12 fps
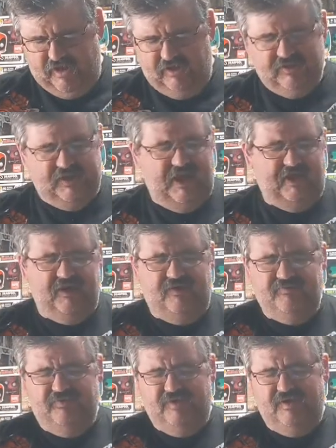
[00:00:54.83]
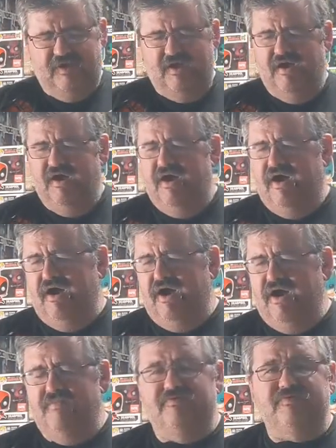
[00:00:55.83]
Elena,
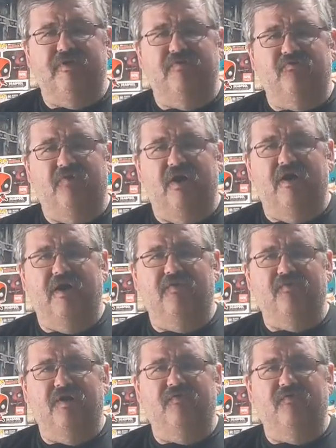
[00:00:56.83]
again,